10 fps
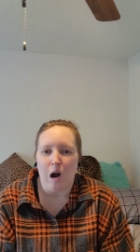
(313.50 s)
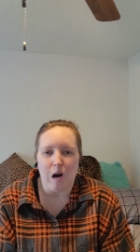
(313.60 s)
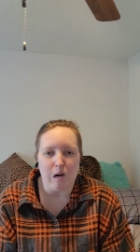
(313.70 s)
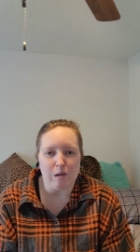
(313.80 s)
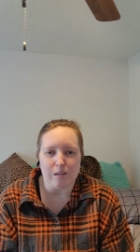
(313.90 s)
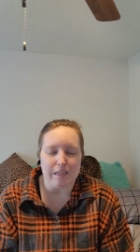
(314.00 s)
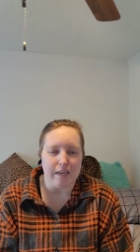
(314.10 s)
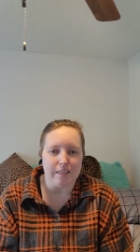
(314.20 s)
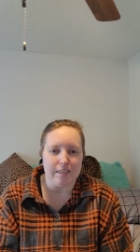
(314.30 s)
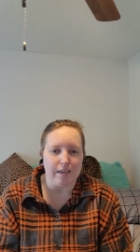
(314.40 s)
all
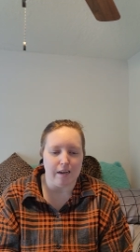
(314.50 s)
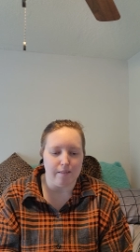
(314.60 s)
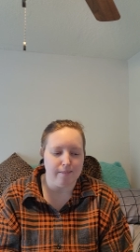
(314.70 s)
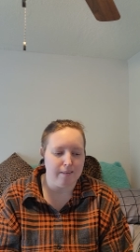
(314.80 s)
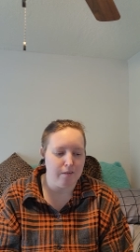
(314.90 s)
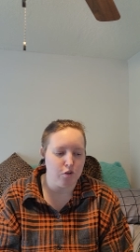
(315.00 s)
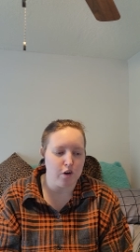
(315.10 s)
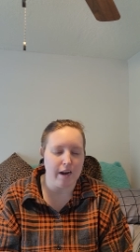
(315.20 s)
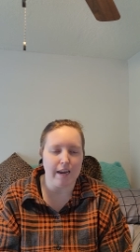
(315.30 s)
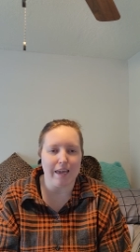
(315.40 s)
that stuff,
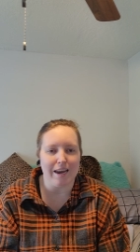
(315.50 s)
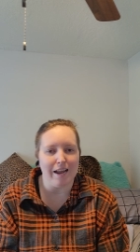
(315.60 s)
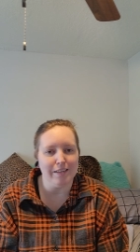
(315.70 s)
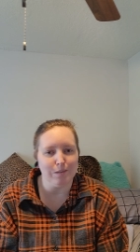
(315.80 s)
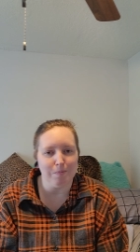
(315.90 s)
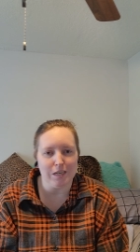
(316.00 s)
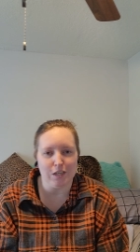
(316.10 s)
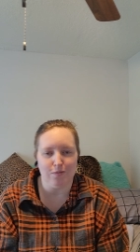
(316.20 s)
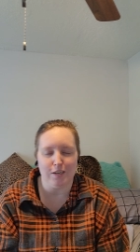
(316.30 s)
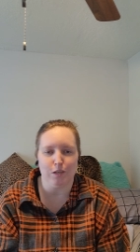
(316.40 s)
trying to get as much
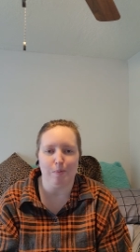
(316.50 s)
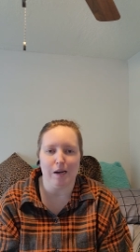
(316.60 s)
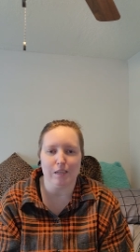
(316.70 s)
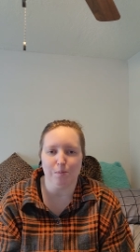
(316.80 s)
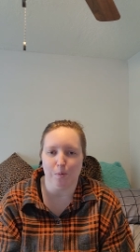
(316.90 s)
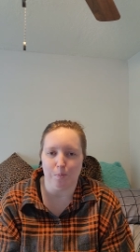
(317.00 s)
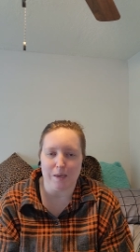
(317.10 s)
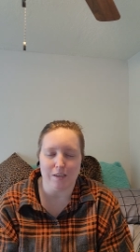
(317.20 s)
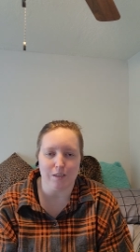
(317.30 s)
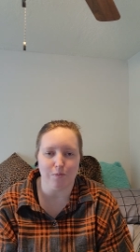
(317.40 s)
of it as possible,
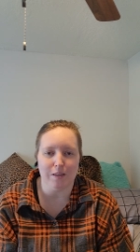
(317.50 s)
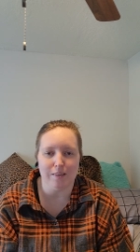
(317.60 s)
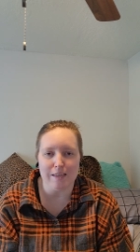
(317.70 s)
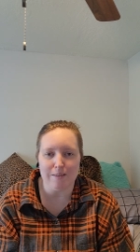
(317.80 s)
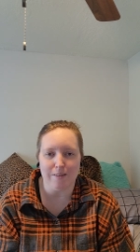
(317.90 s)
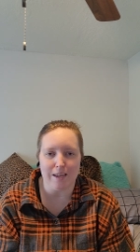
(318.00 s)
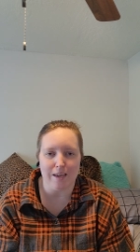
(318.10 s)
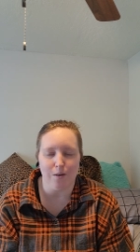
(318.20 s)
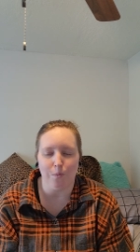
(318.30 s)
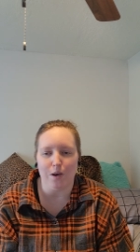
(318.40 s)
because if we leave any
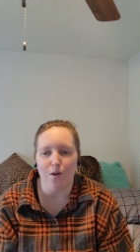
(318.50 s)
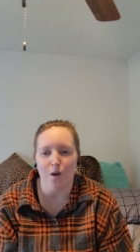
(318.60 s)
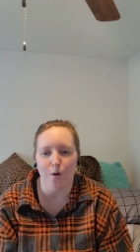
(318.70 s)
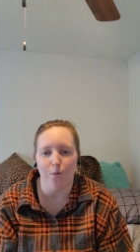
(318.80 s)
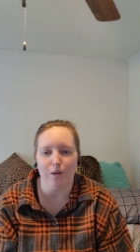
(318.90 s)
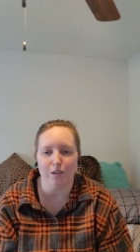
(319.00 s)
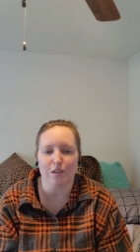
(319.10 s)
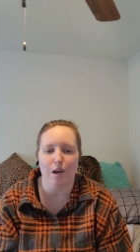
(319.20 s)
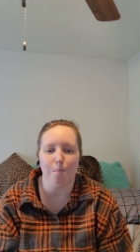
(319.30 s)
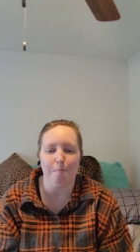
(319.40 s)
in, we know there's
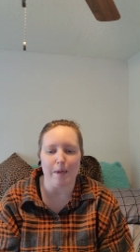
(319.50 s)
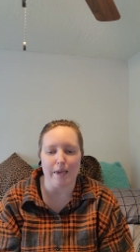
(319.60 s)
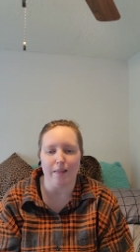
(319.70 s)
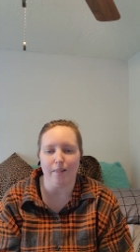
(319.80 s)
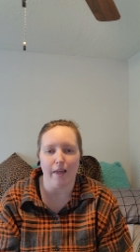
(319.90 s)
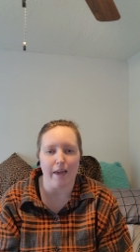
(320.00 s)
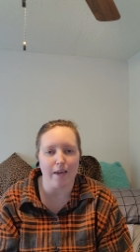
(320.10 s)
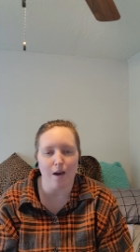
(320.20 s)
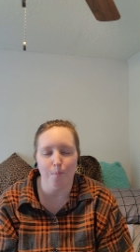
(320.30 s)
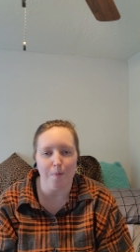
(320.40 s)
gonna be
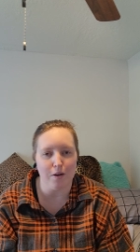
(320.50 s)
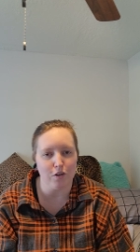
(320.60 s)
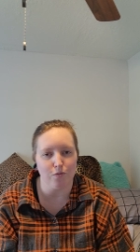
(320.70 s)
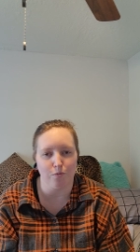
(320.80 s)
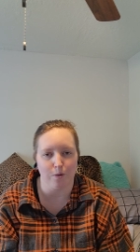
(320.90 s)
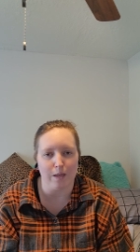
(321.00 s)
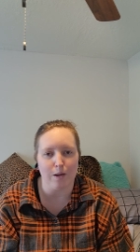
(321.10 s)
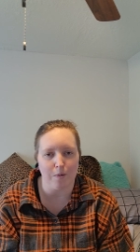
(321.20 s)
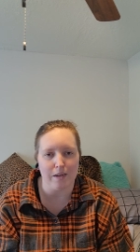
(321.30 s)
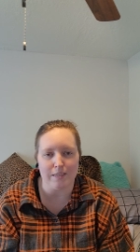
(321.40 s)
like a bunch of really
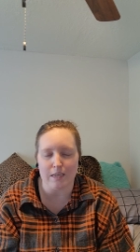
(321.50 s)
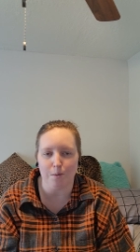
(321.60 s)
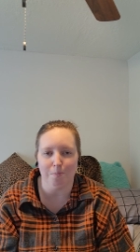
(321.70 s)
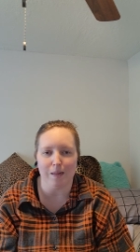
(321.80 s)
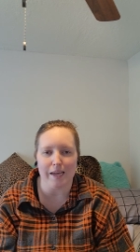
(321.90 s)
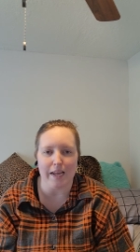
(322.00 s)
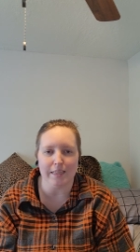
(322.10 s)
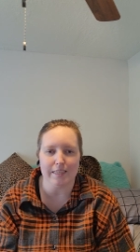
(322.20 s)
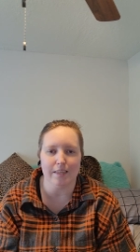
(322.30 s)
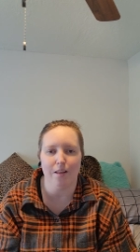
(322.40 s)
crazy
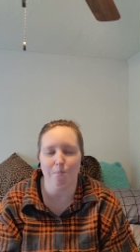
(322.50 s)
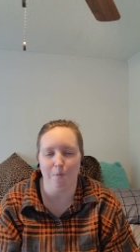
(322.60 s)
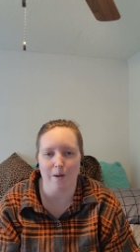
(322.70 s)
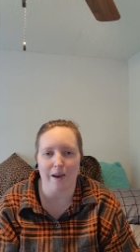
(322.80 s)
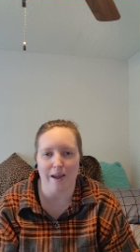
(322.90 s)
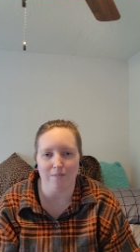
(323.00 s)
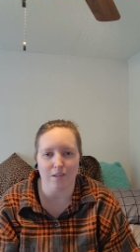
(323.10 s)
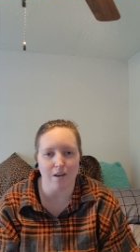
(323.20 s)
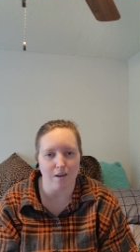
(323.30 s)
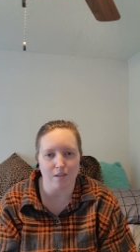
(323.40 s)
complaints, and then we're gonna have to
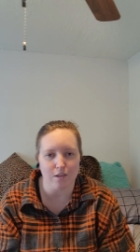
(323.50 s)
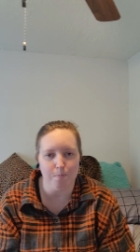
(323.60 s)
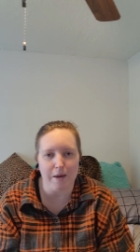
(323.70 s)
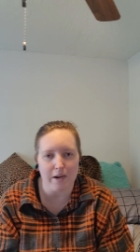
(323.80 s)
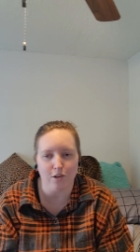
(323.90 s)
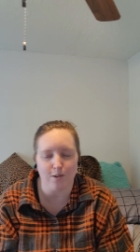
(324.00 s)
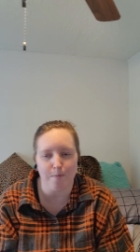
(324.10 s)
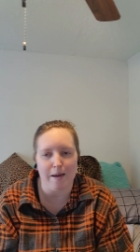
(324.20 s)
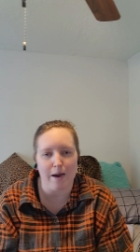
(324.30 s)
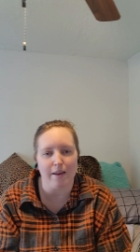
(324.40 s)
talk to the manager
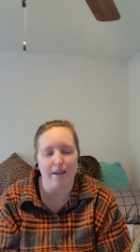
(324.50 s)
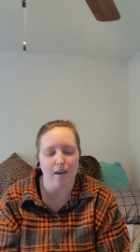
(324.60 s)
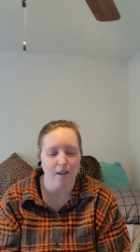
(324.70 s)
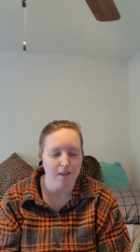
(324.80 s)
about it.